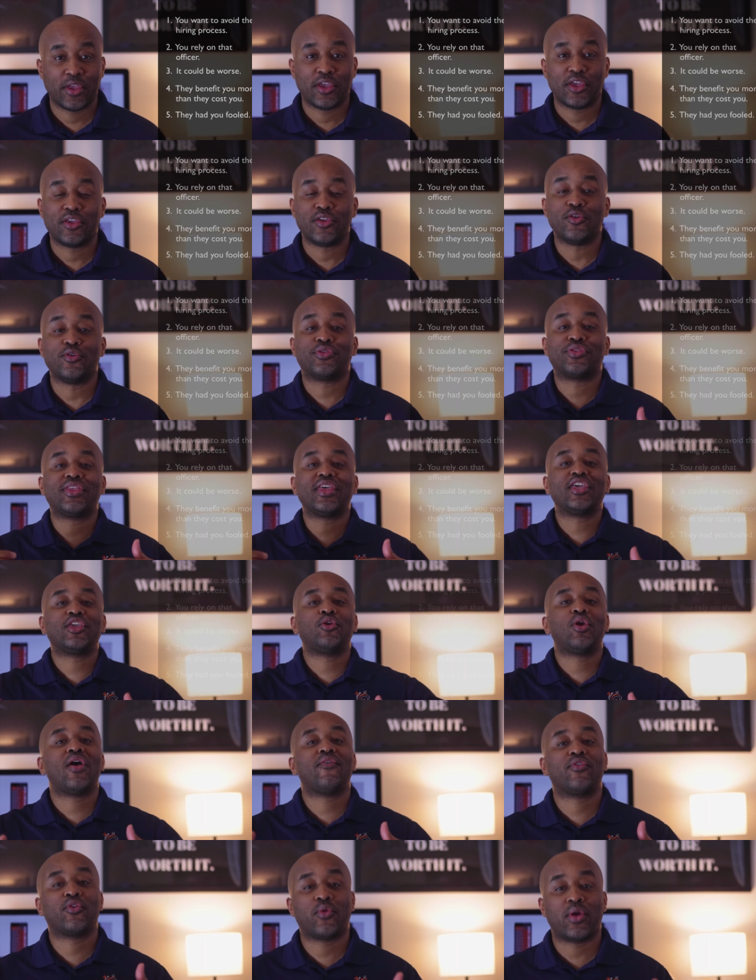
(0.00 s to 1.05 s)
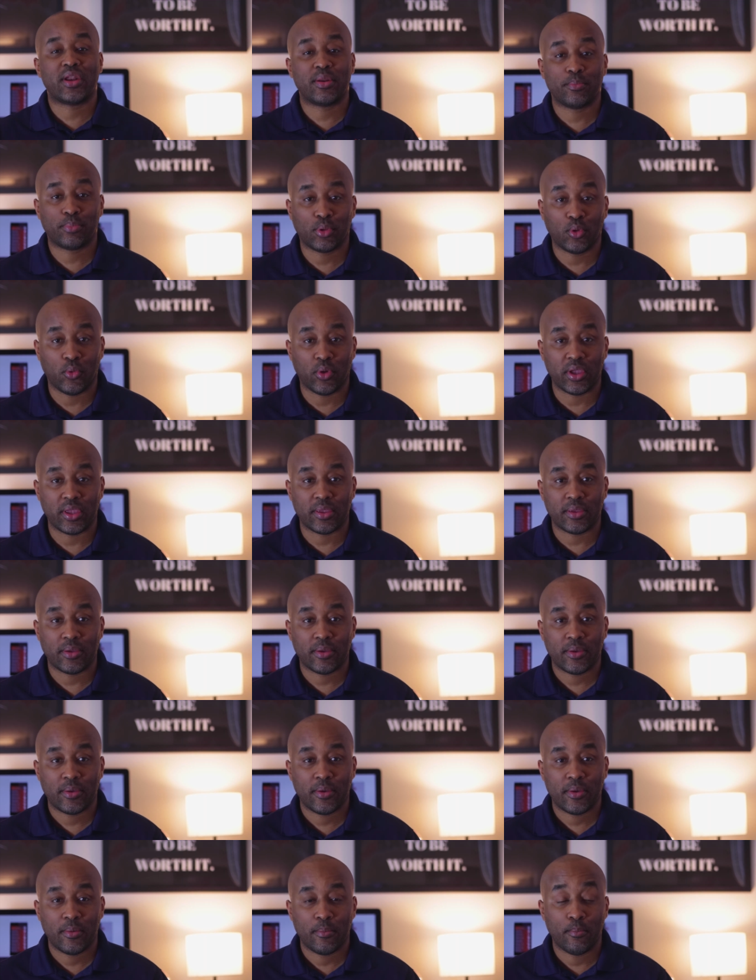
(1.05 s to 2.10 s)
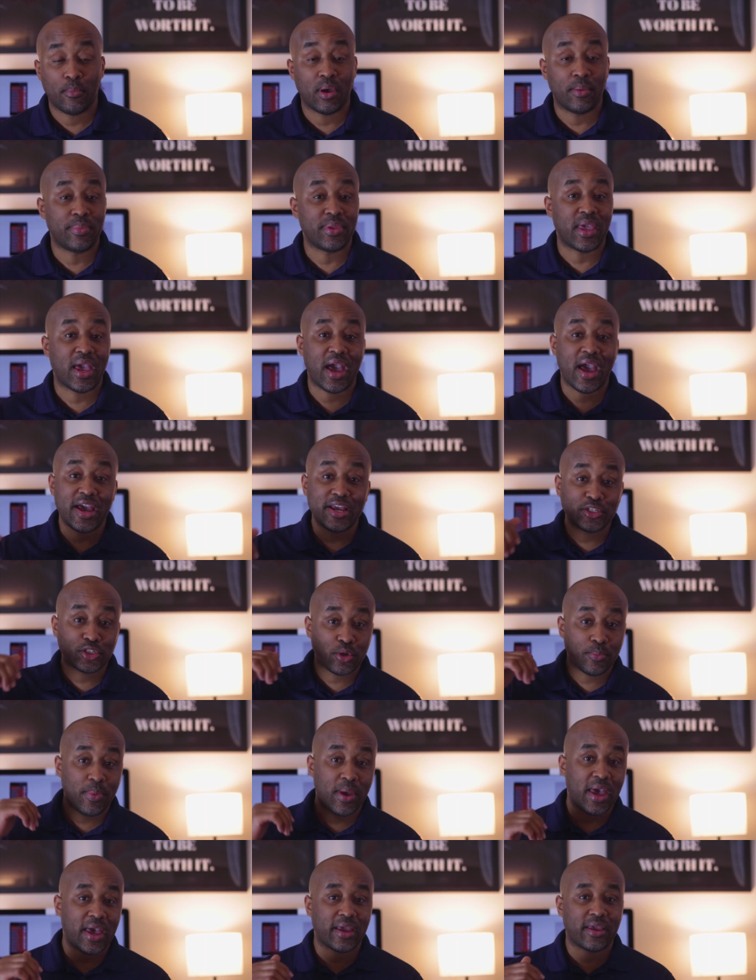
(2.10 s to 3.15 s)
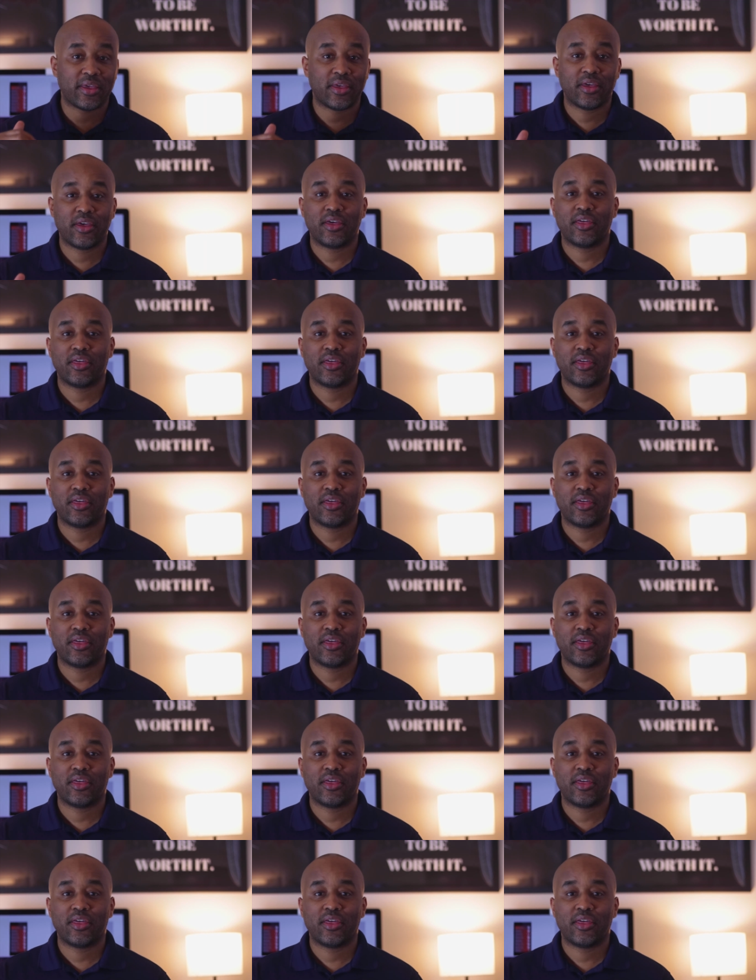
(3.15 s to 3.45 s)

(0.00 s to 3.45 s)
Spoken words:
You think you have a great employee, but behind your back,